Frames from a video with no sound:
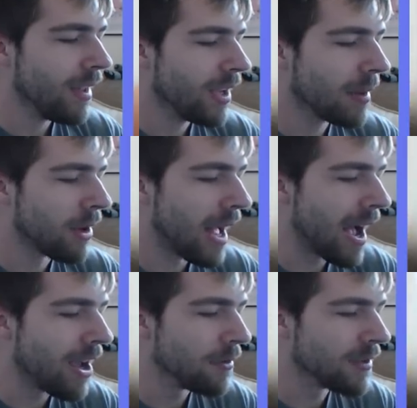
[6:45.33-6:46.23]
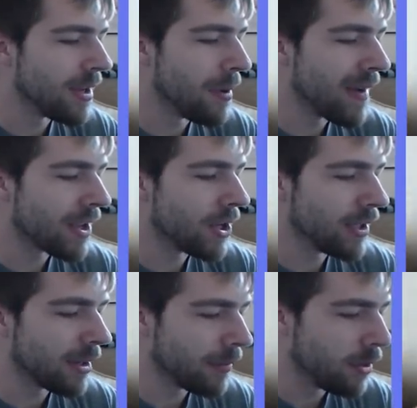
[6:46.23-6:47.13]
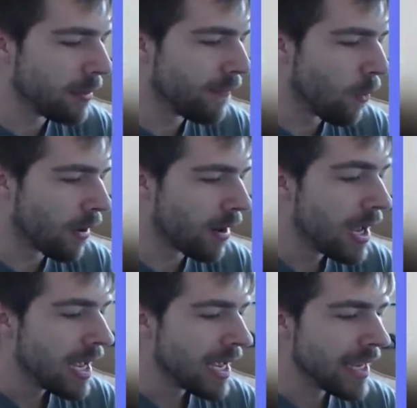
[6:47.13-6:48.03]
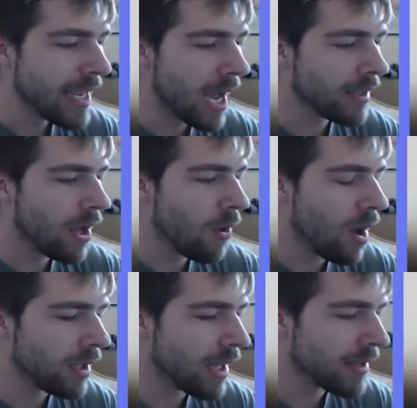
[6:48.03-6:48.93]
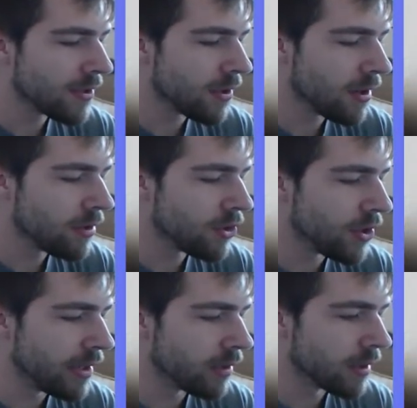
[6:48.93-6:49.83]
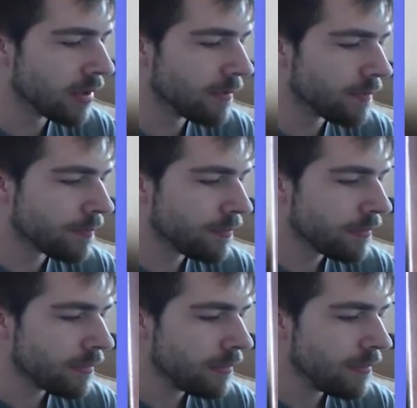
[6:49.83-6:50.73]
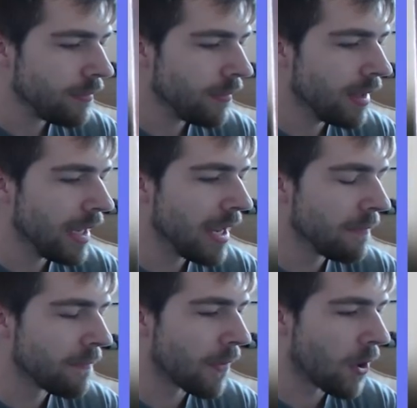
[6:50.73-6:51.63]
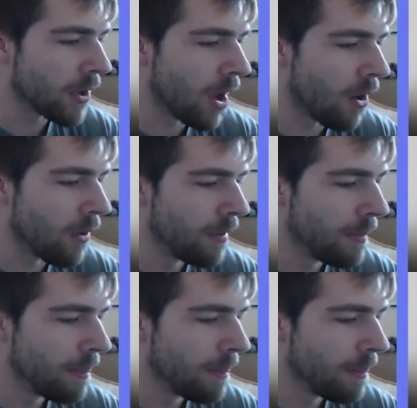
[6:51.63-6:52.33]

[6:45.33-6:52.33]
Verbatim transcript: Come on, IOC, we've had good luck with you before. Yellow Luster Shield. Inferno.